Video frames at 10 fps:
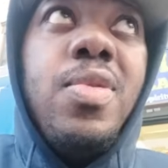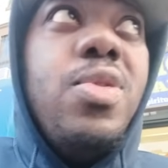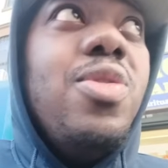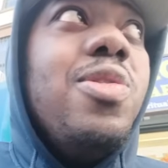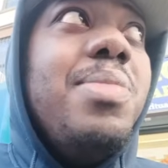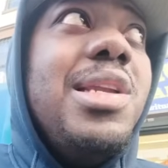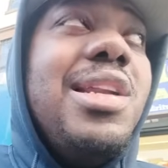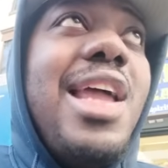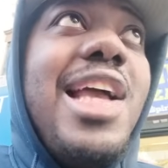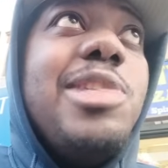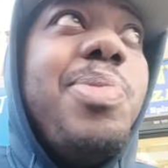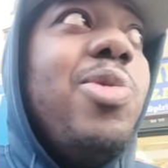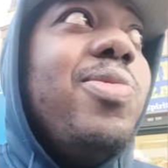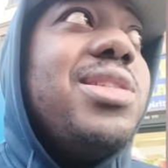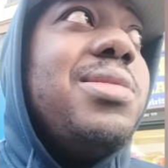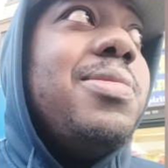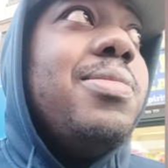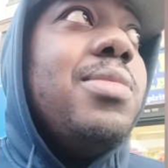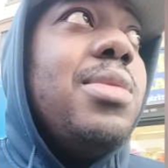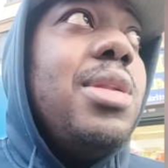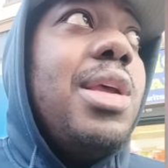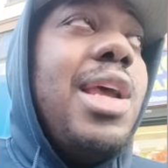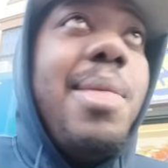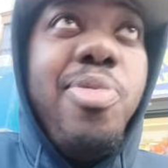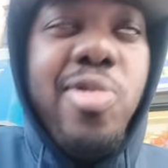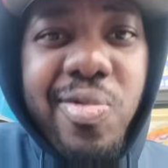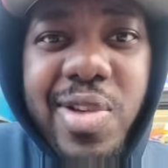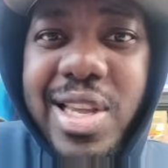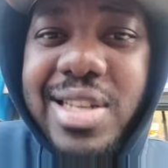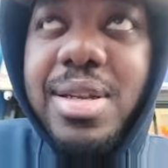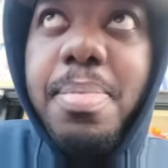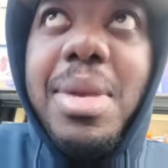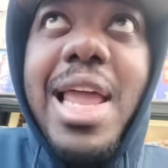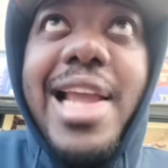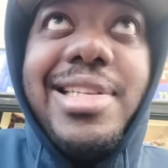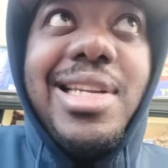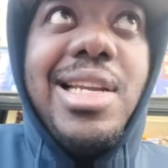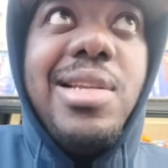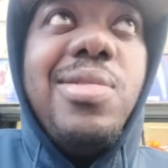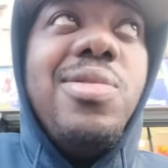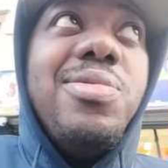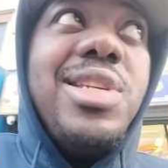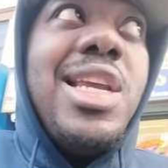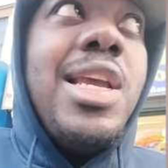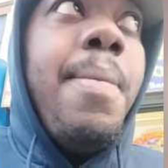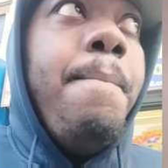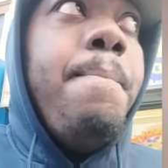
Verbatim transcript: You know what I mean? The last poets had Puerto Ricans and blacks in it. You know what I'm saying?